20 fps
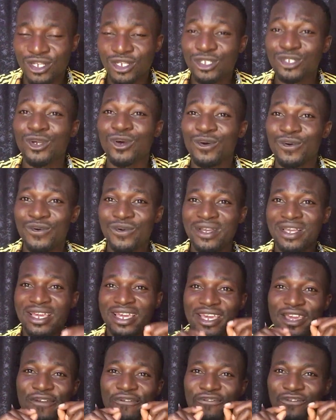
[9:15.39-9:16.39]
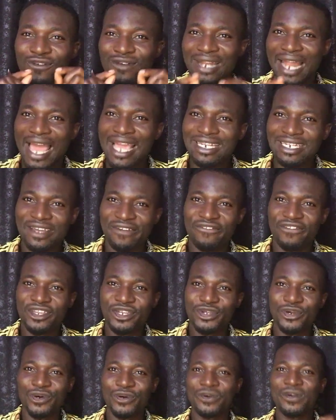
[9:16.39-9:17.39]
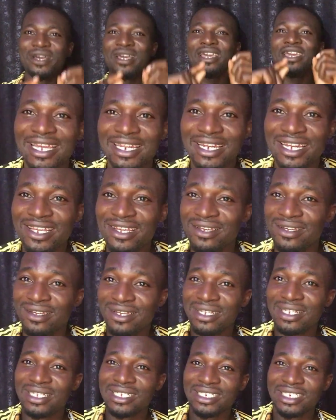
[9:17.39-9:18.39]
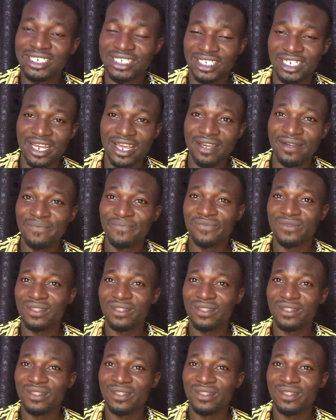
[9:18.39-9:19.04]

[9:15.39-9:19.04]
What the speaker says: So if you like the video, kindly share,